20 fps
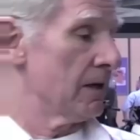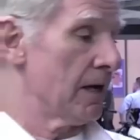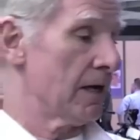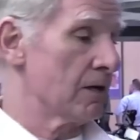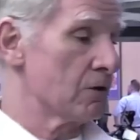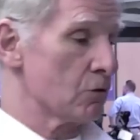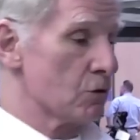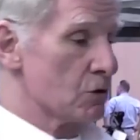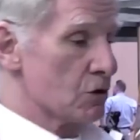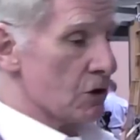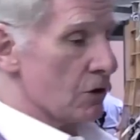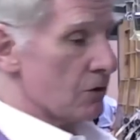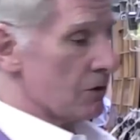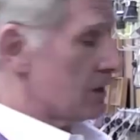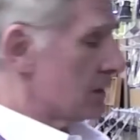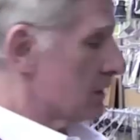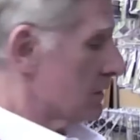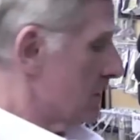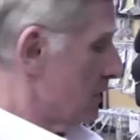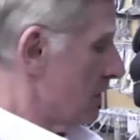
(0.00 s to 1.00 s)
and also
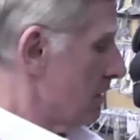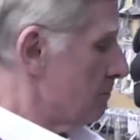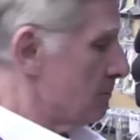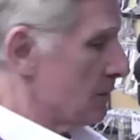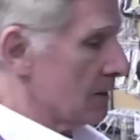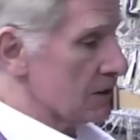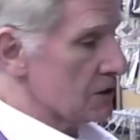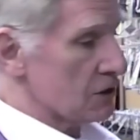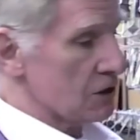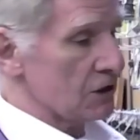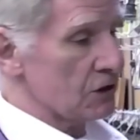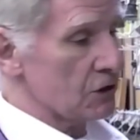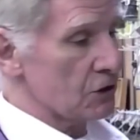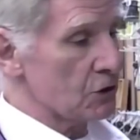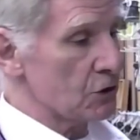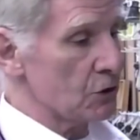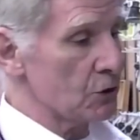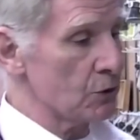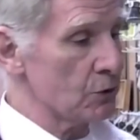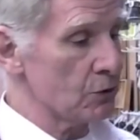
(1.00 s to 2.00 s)
the ability
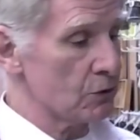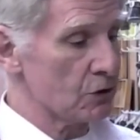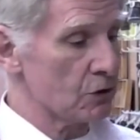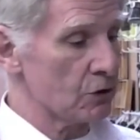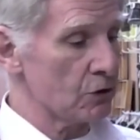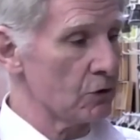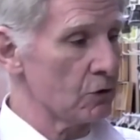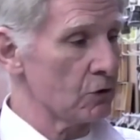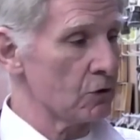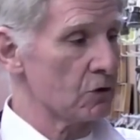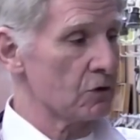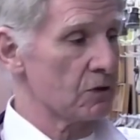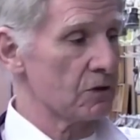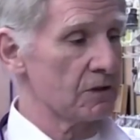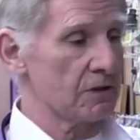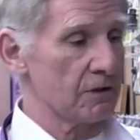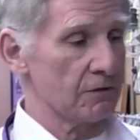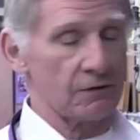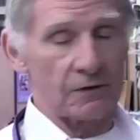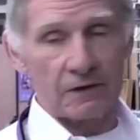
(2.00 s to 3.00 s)
to use
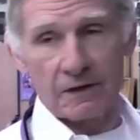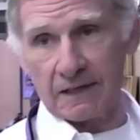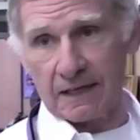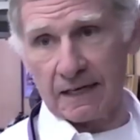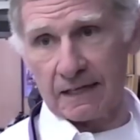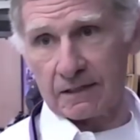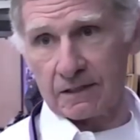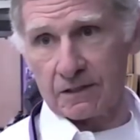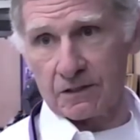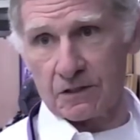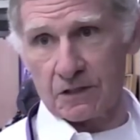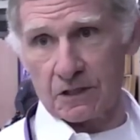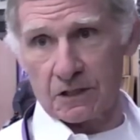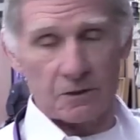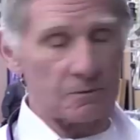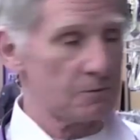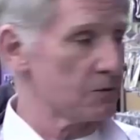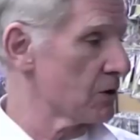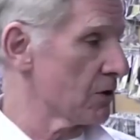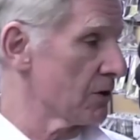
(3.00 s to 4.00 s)
different connector
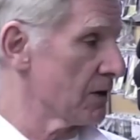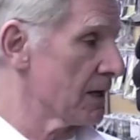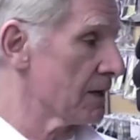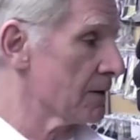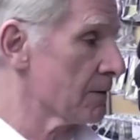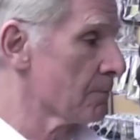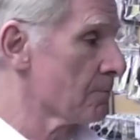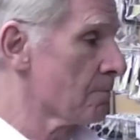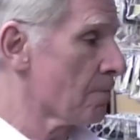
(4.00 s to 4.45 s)
systems on it.